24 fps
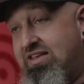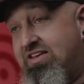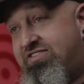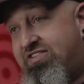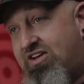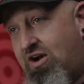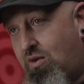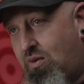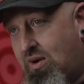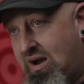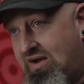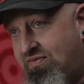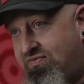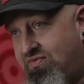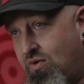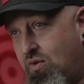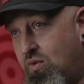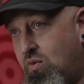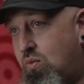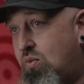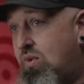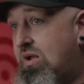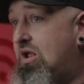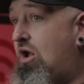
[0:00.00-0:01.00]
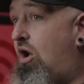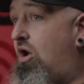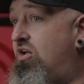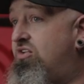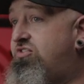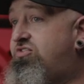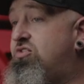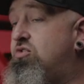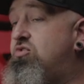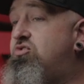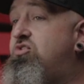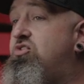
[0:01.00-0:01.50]
this air rifle, we
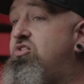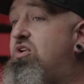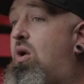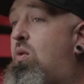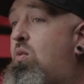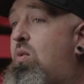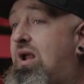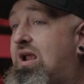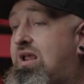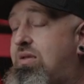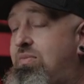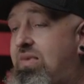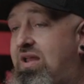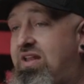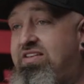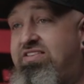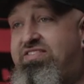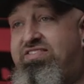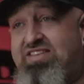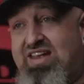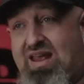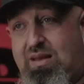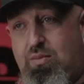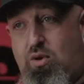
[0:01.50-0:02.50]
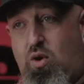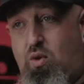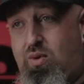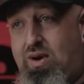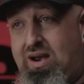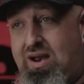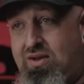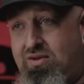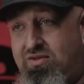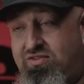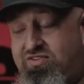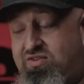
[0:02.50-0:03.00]
also do not recommend sabot
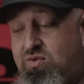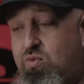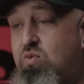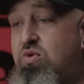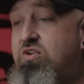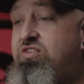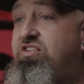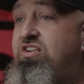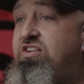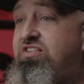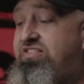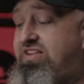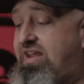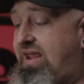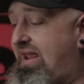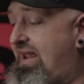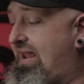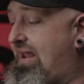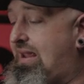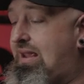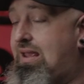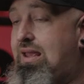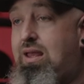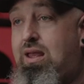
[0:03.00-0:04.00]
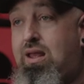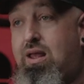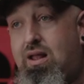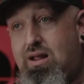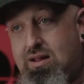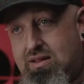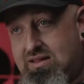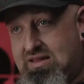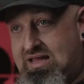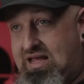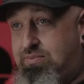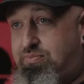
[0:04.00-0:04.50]
rounds, which is a
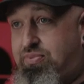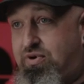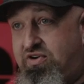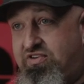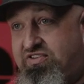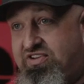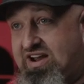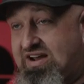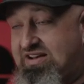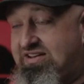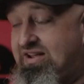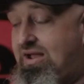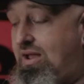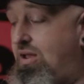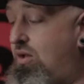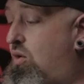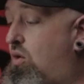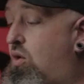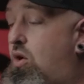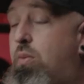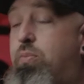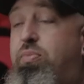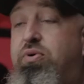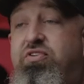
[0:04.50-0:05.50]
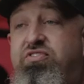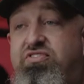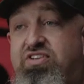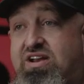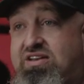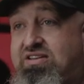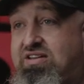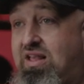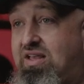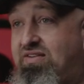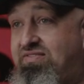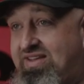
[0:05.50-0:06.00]
lead projectile or a
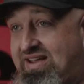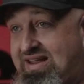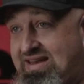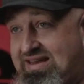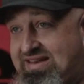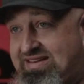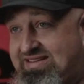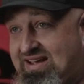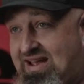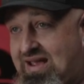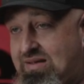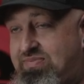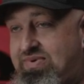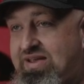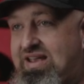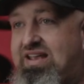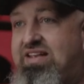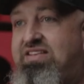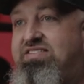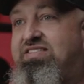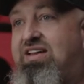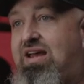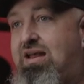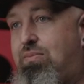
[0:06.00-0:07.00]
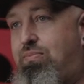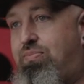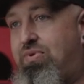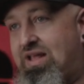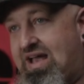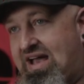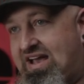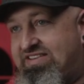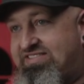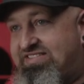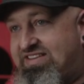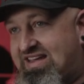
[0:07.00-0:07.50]
projectile of any type inside a
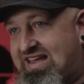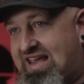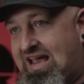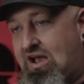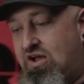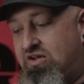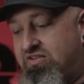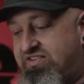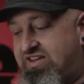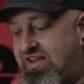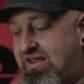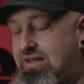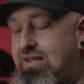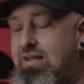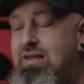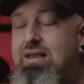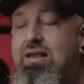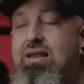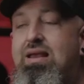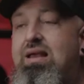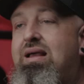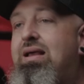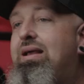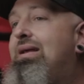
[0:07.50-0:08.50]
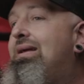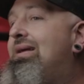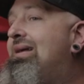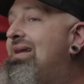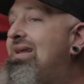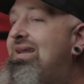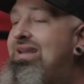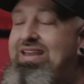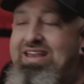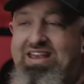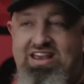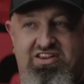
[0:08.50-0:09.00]
plastic housing
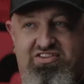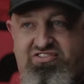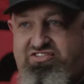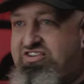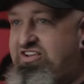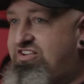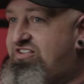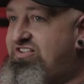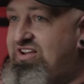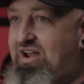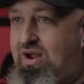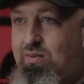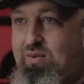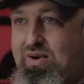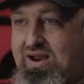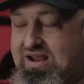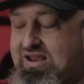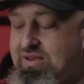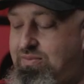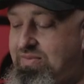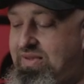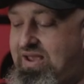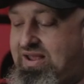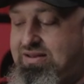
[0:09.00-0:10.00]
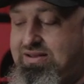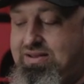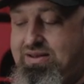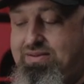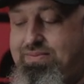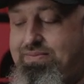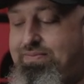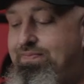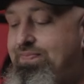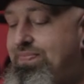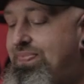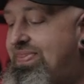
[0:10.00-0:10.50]
it's just not
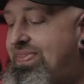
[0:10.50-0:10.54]
recommended.